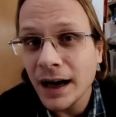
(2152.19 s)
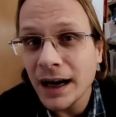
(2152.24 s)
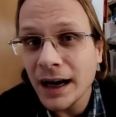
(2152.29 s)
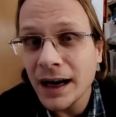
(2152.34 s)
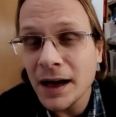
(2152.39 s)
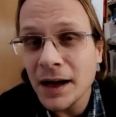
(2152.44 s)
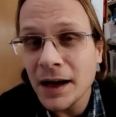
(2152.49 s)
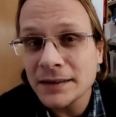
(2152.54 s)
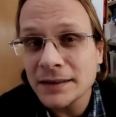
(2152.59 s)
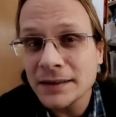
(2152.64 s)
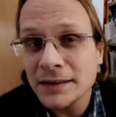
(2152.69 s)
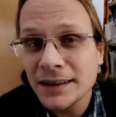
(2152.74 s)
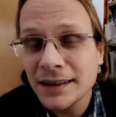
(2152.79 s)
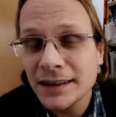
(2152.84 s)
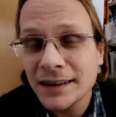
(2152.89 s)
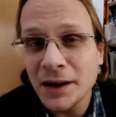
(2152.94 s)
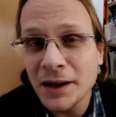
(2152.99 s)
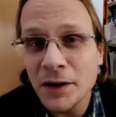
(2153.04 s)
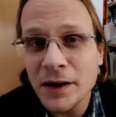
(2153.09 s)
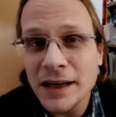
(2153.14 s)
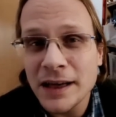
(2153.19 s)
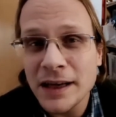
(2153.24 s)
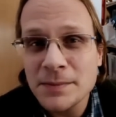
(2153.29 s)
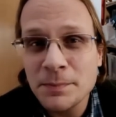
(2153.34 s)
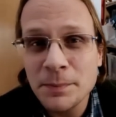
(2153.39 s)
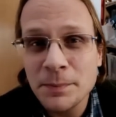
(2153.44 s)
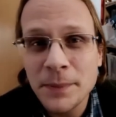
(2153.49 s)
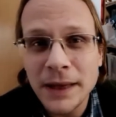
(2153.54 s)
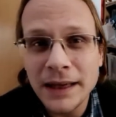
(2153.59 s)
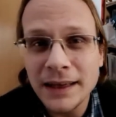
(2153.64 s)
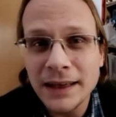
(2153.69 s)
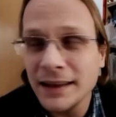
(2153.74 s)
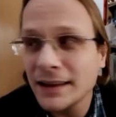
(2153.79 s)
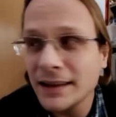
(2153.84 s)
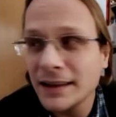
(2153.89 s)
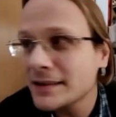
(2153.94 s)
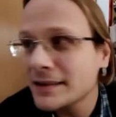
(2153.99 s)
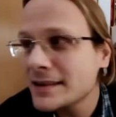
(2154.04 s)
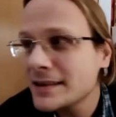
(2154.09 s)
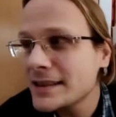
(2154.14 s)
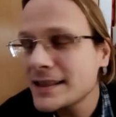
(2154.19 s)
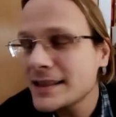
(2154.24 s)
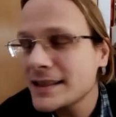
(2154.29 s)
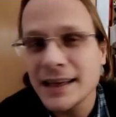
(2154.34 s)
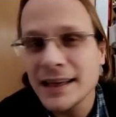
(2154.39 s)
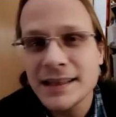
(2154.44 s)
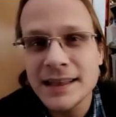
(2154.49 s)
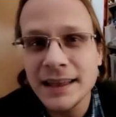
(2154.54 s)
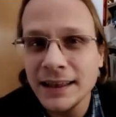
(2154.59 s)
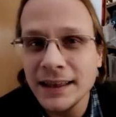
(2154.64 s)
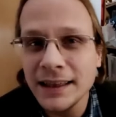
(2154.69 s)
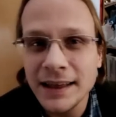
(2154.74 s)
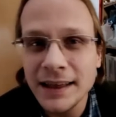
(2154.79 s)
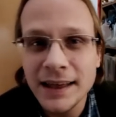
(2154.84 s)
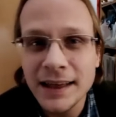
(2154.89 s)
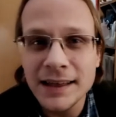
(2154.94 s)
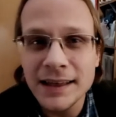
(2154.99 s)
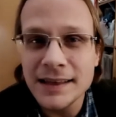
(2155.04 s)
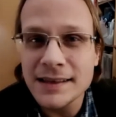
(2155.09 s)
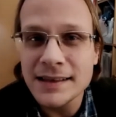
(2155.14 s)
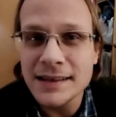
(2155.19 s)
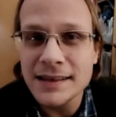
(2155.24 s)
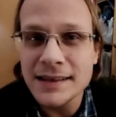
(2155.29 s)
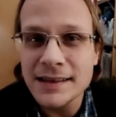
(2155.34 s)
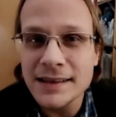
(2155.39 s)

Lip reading: You know, it's been 16 years